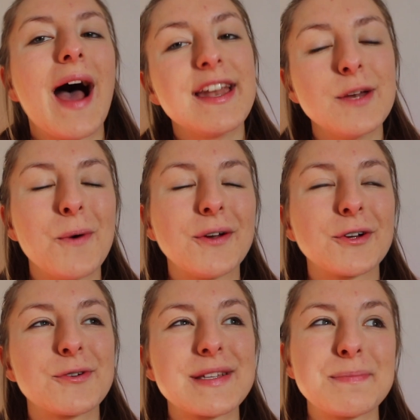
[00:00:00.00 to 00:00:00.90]
I did one
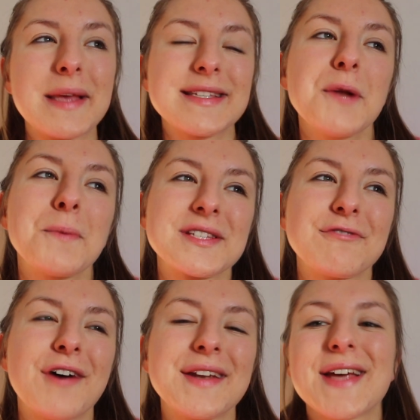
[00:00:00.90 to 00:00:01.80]
on Christmas, it was a
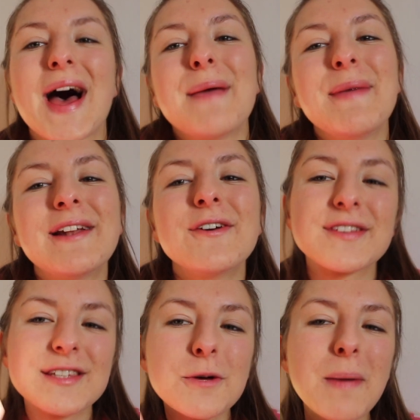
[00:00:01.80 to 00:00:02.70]
fun time, it
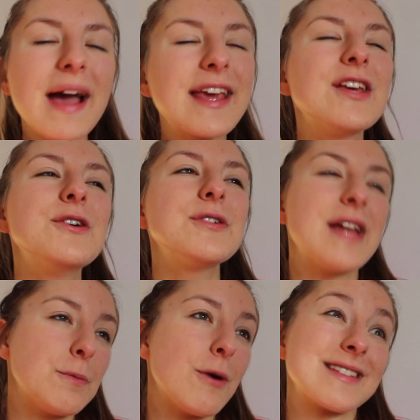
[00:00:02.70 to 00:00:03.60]
looked super cute,
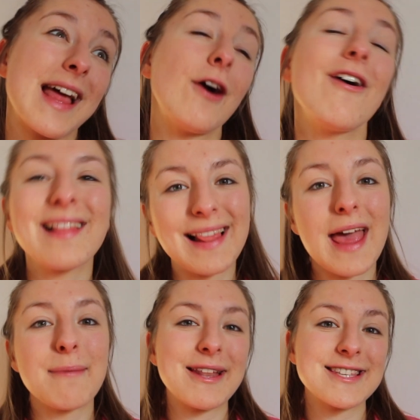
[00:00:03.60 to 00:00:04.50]
it was like all
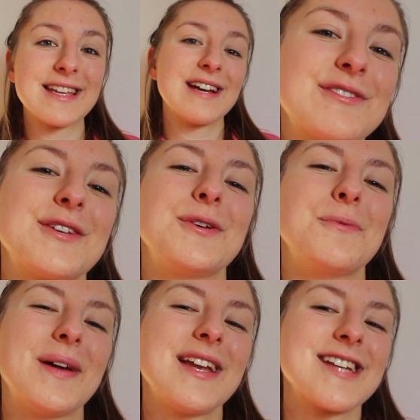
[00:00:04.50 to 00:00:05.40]
glam and stuff, so you
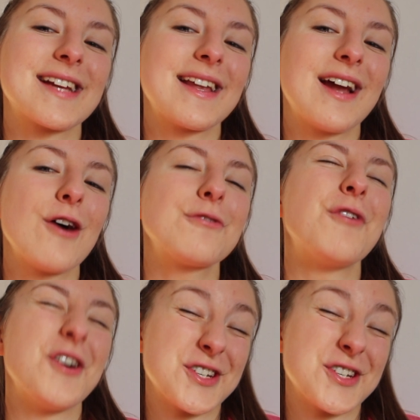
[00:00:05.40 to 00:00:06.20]
want to check that out for